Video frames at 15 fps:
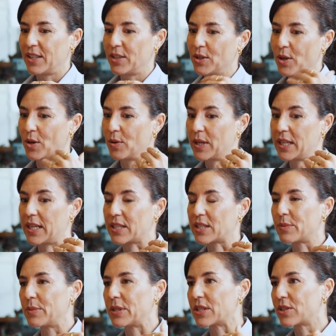It
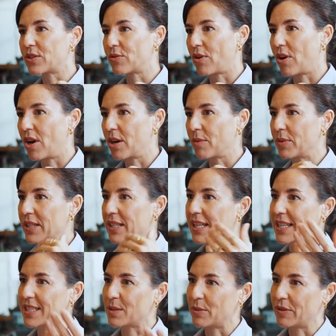has to be strong, but it
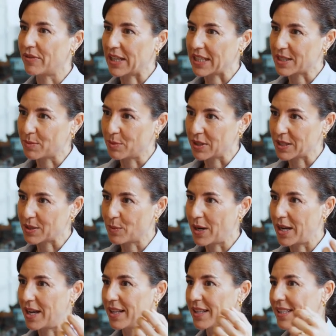has to be flexible as well.